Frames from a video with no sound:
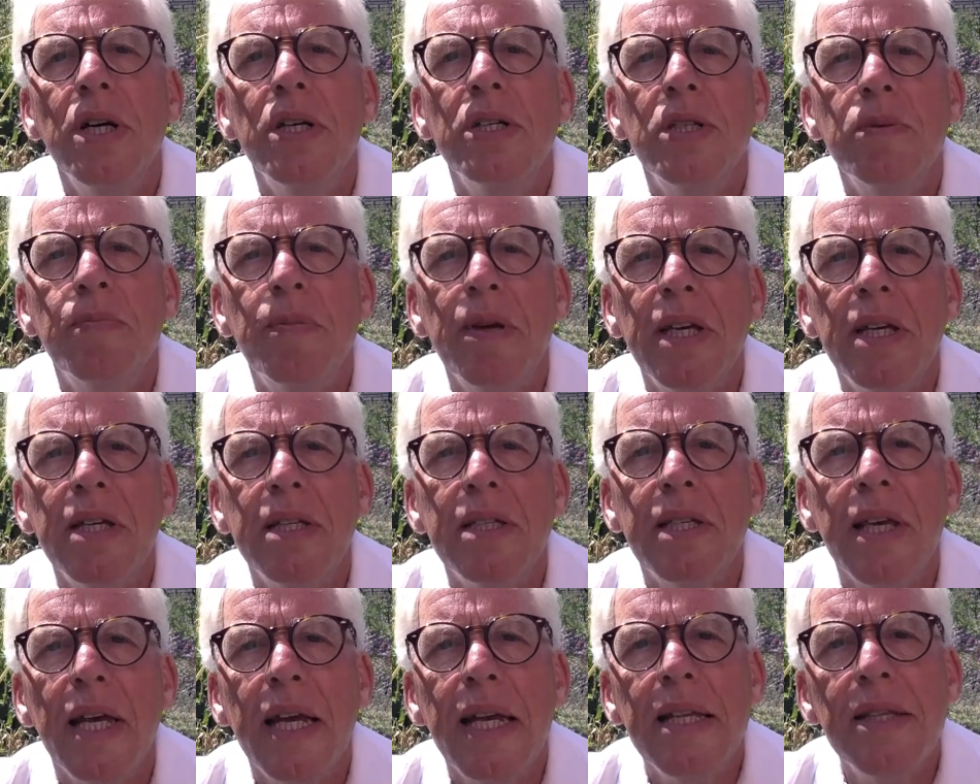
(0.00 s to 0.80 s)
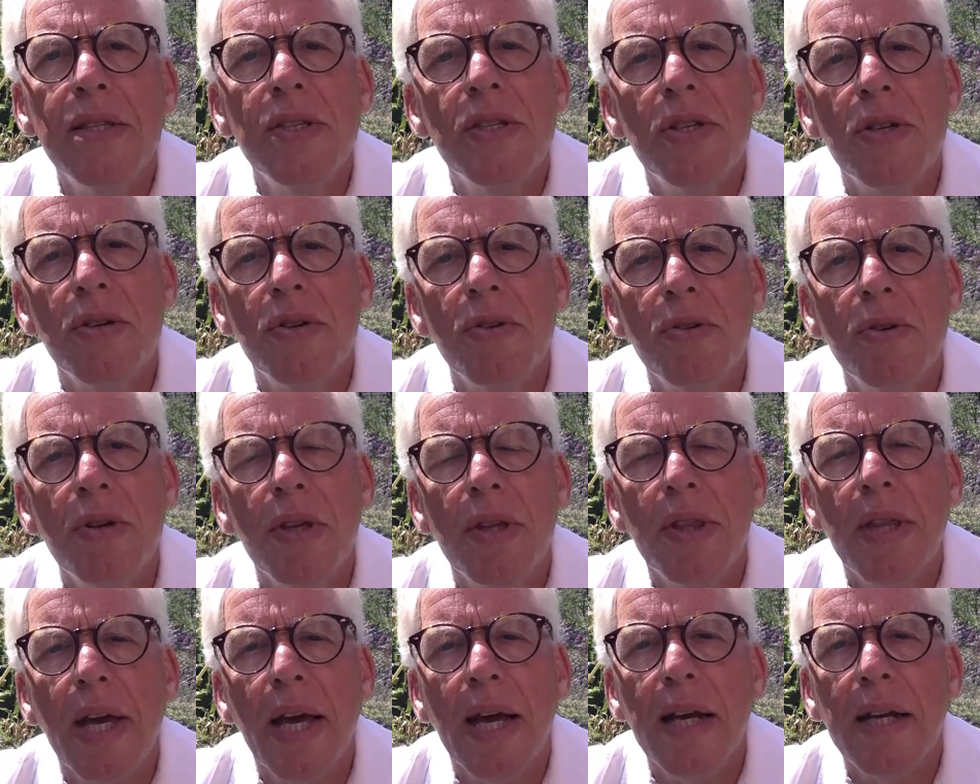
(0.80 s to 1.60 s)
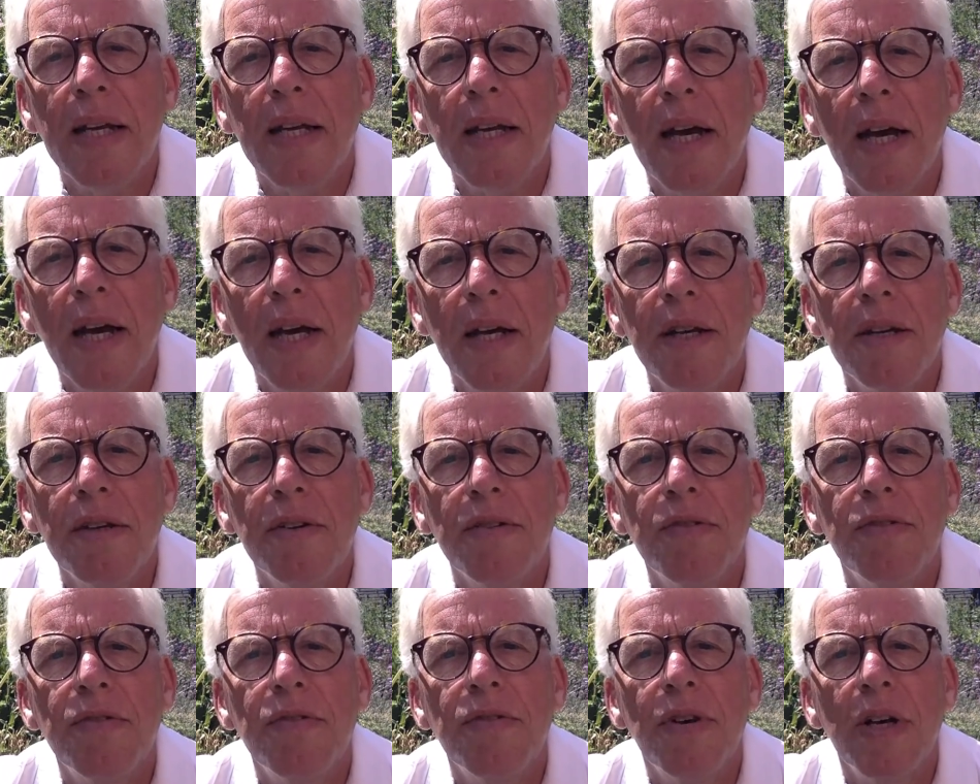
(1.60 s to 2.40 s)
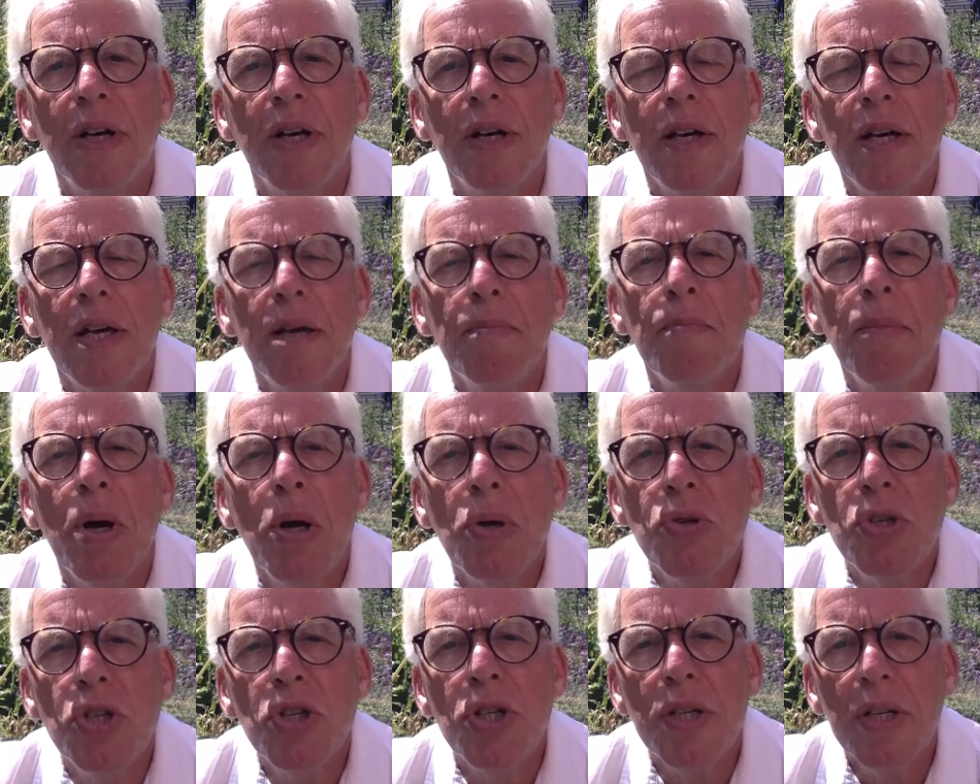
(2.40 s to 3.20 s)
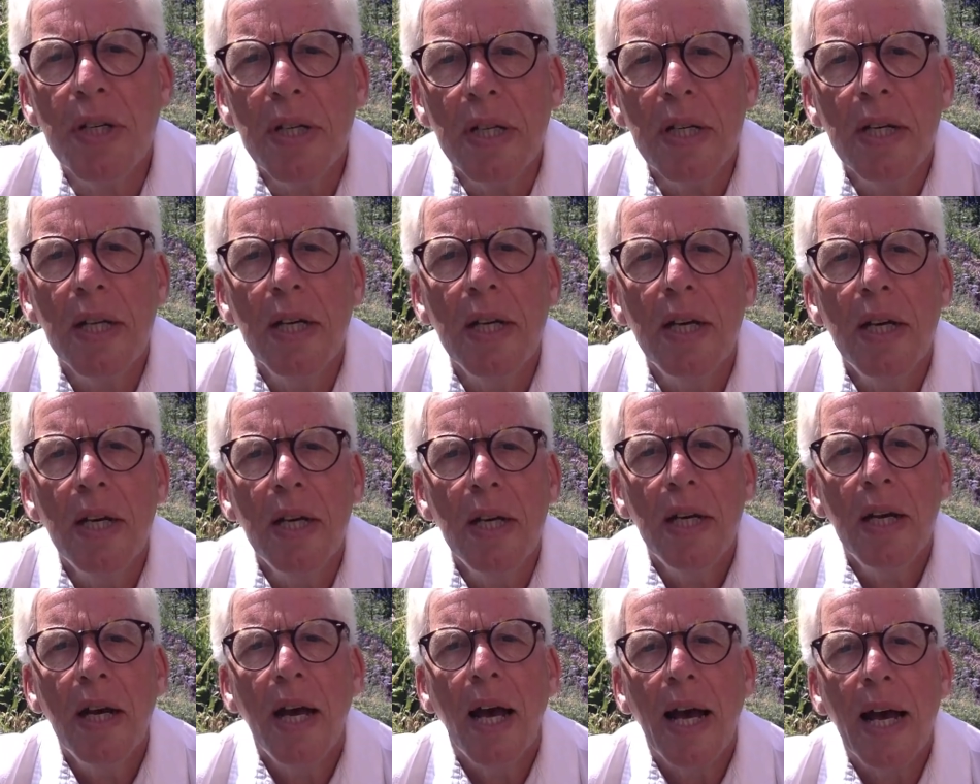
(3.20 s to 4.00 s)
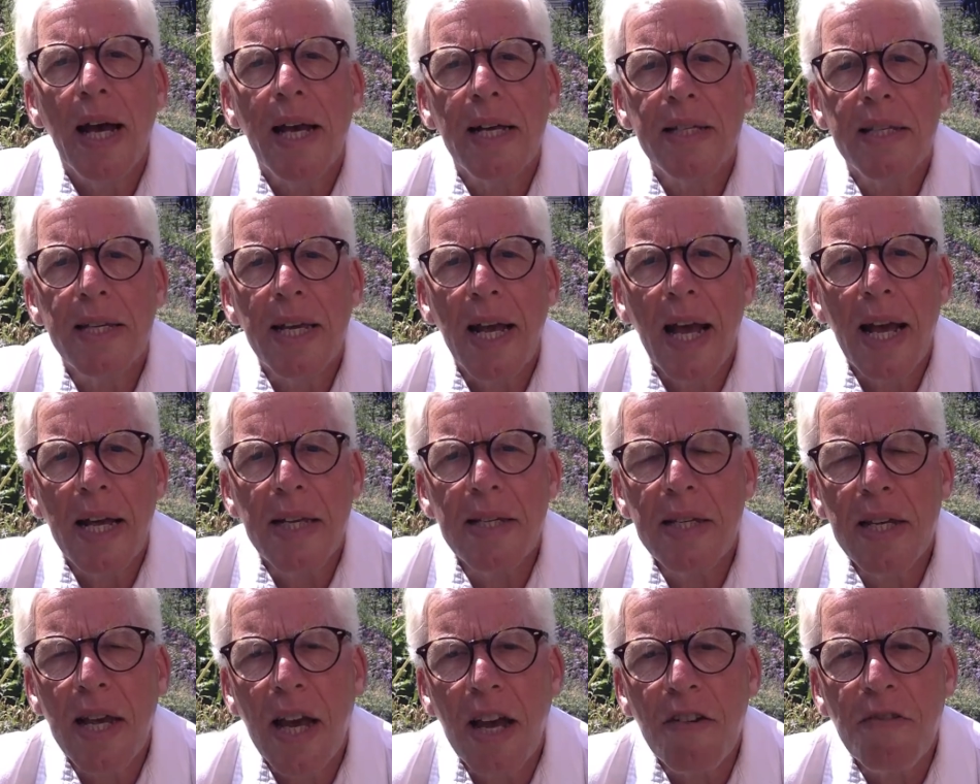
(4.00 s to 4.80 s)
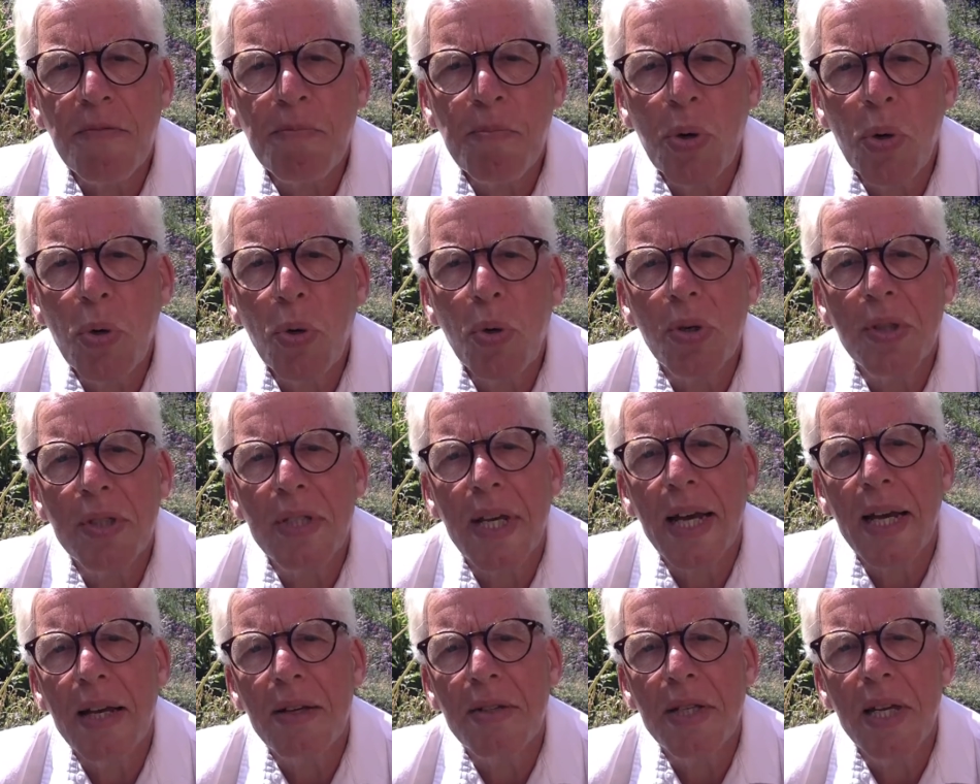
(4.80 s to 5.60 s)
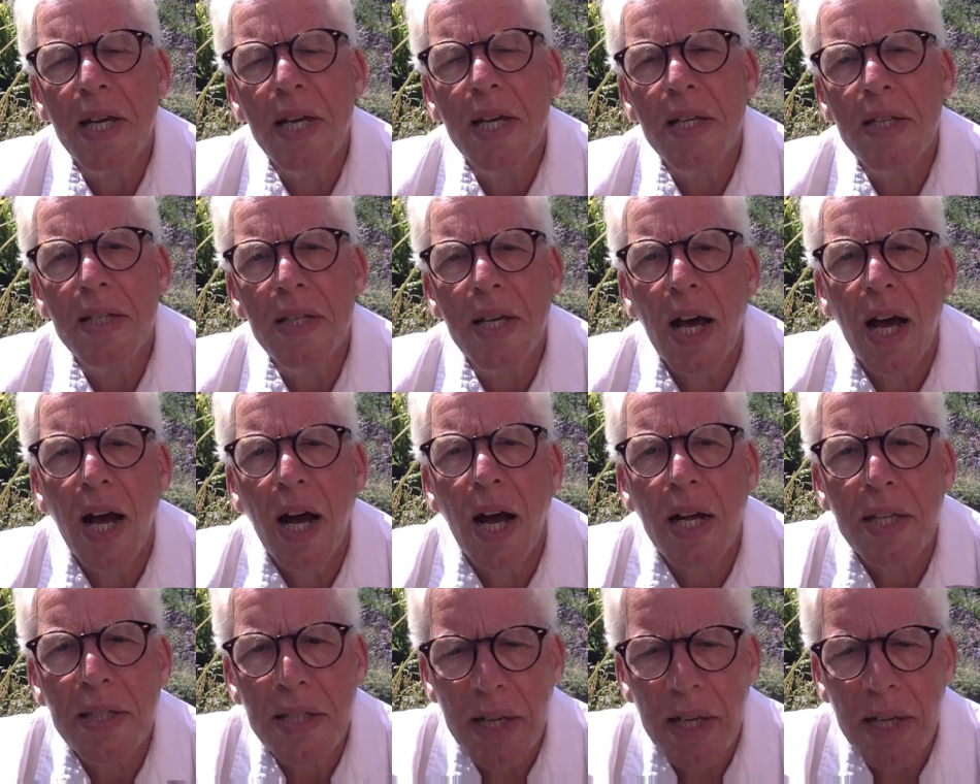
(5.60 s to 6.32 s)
speaks into that kind of emotion as Asaph pours out his heart,